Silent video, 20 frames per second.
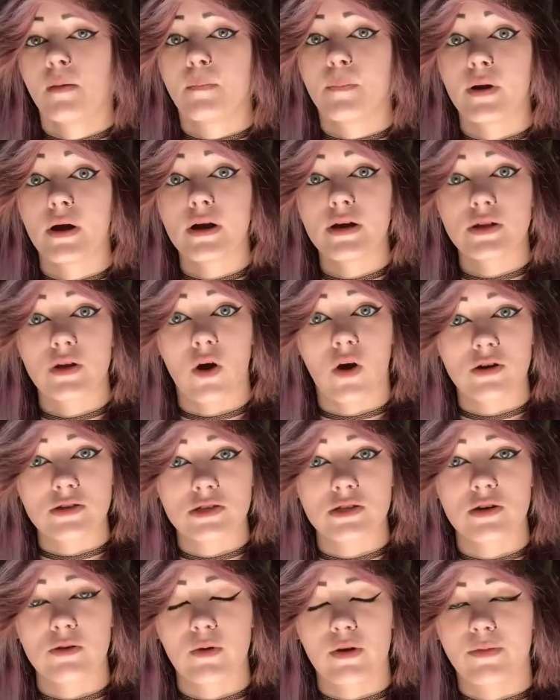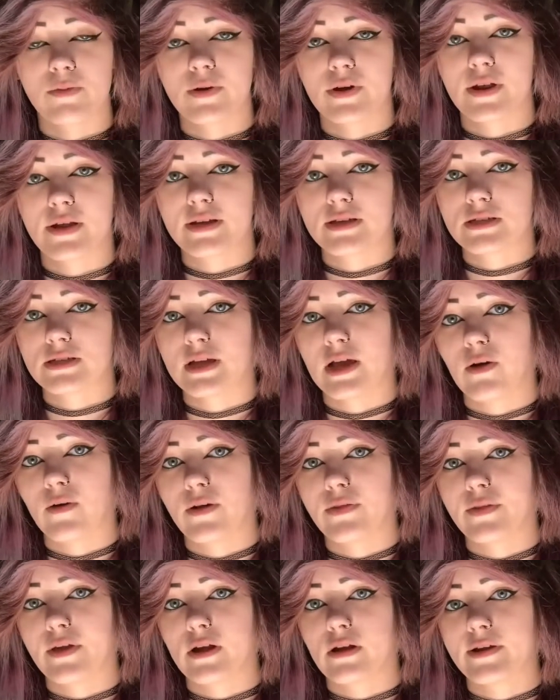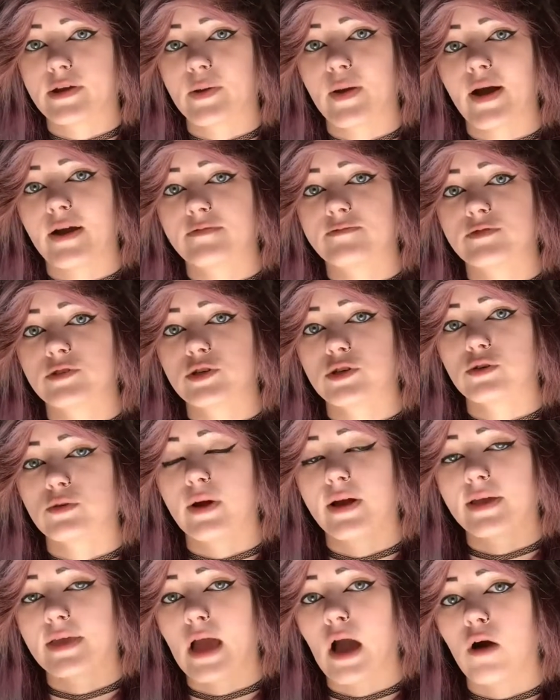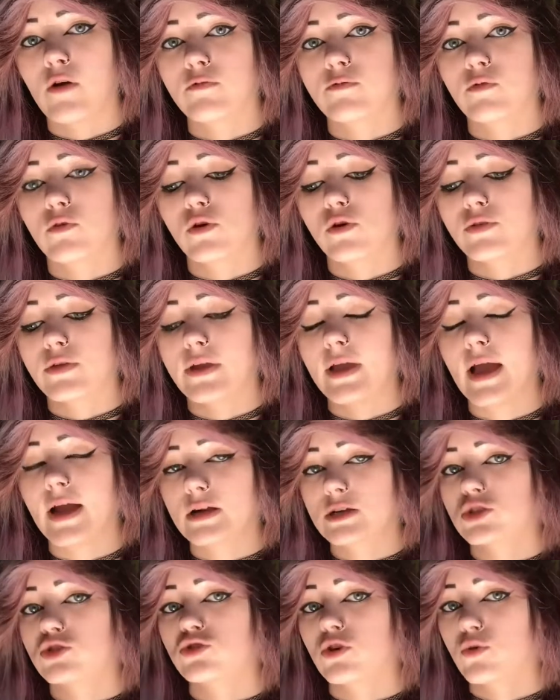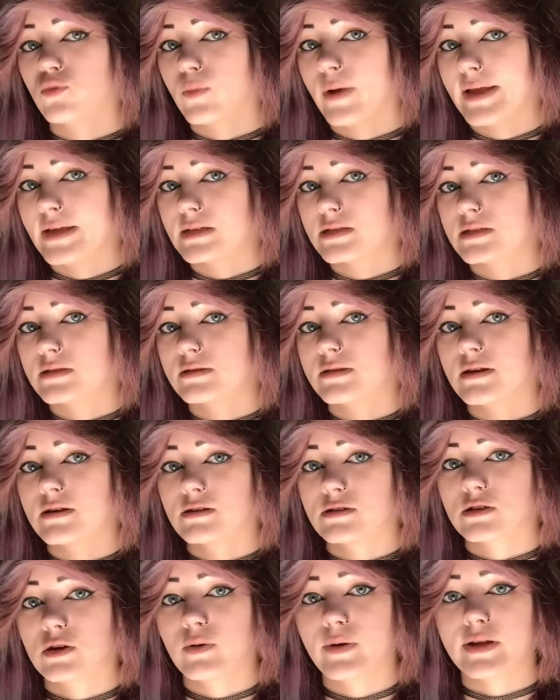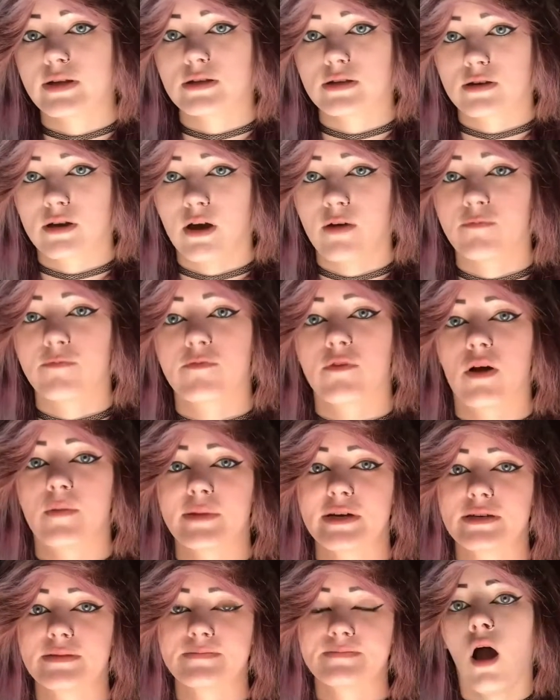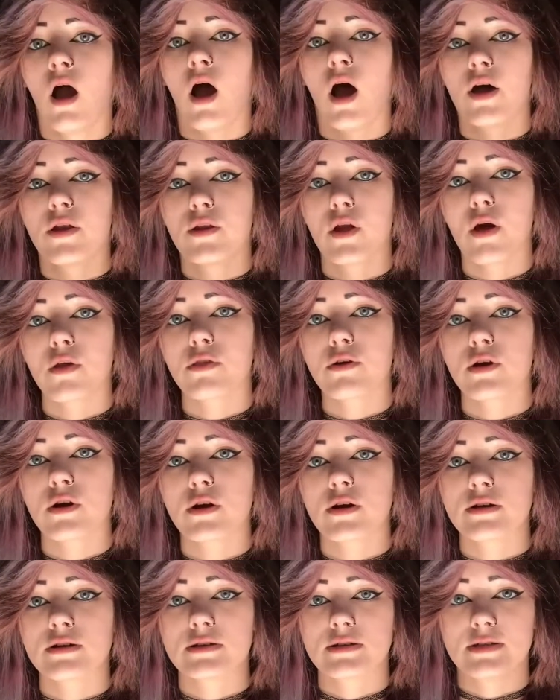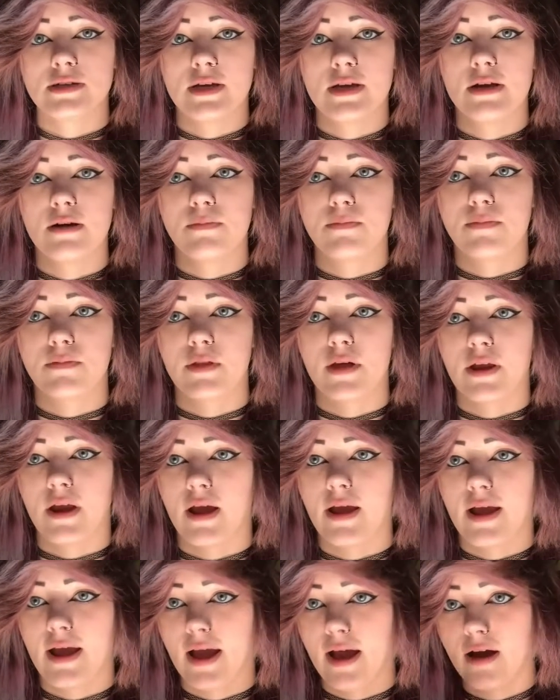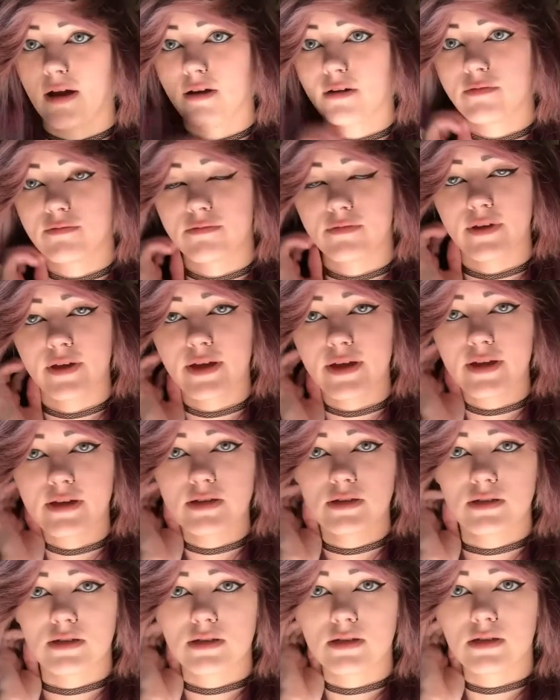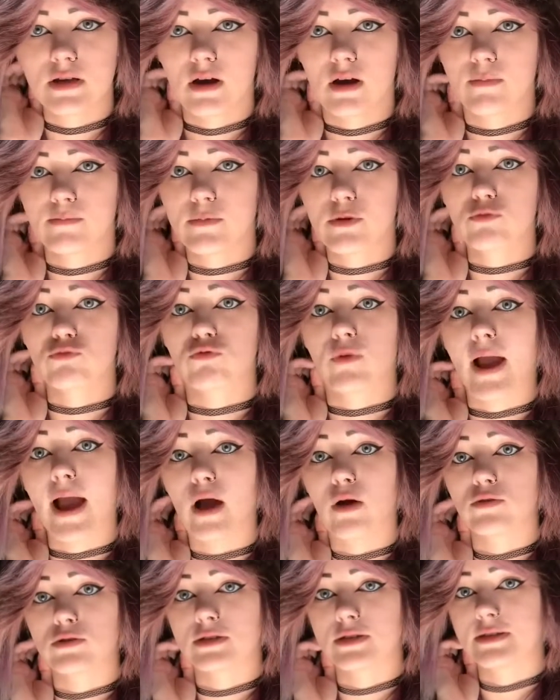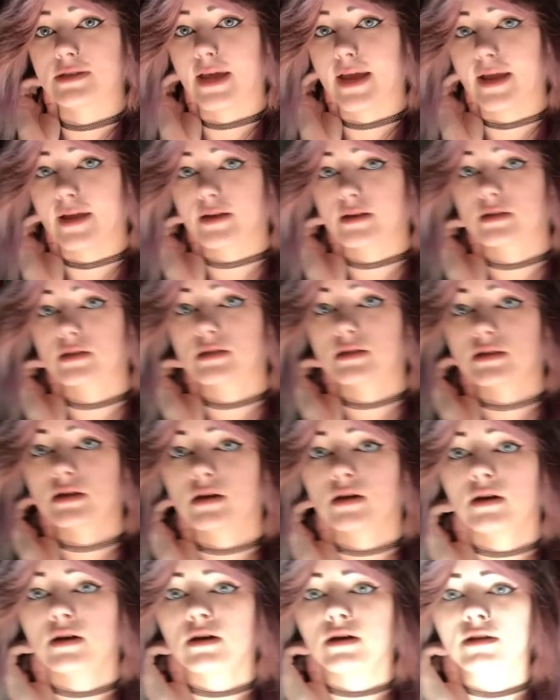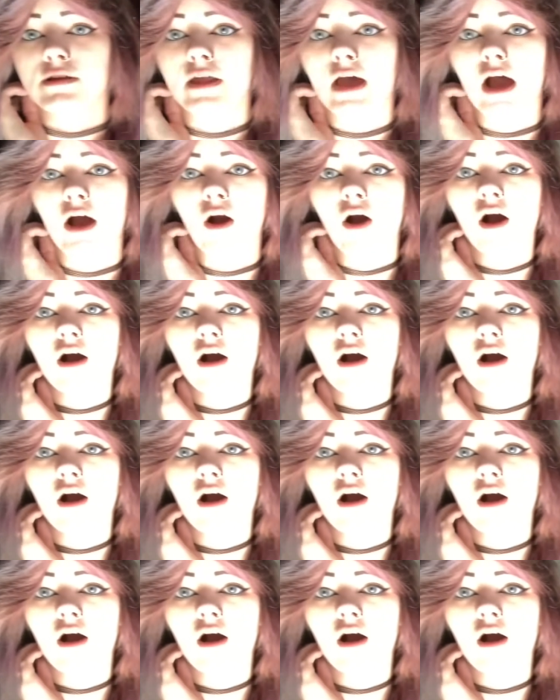But also with putting a snail in there, you have to account for the extra waste that is going to come from it. Another tip that I have is round tanks. Now